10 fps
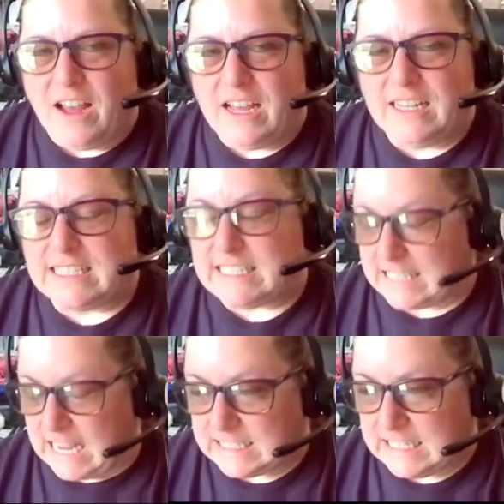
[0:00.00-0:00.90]
it's
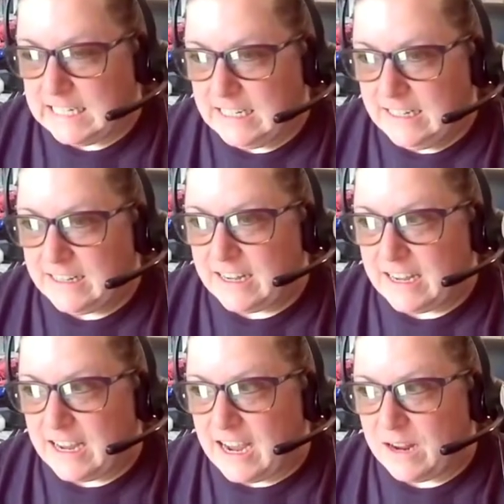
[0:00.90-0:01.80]
disgusting.
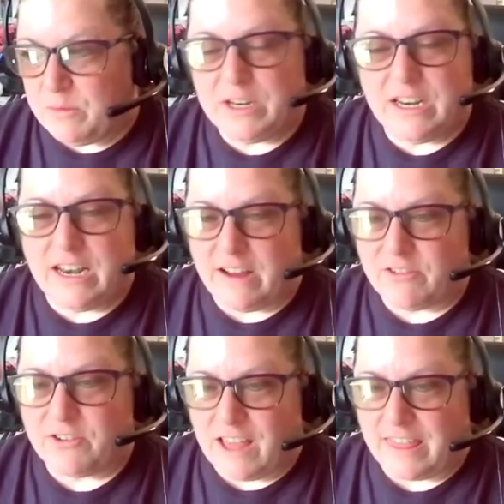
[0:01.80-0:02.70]
I would
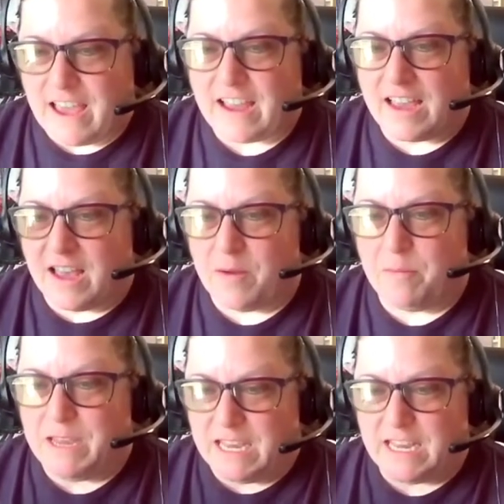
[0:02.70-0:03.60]
never let that
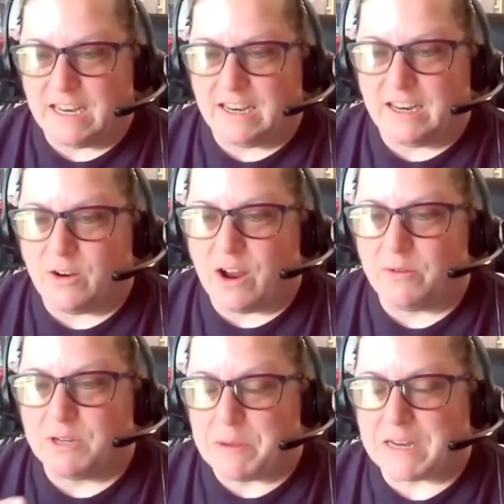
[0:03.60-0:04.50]
come in. I
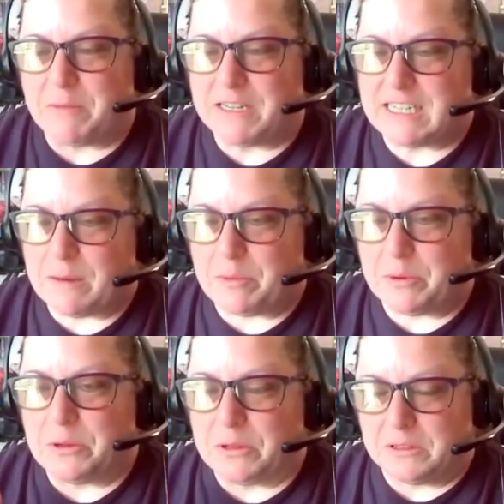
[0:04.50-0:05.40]
respect my temple a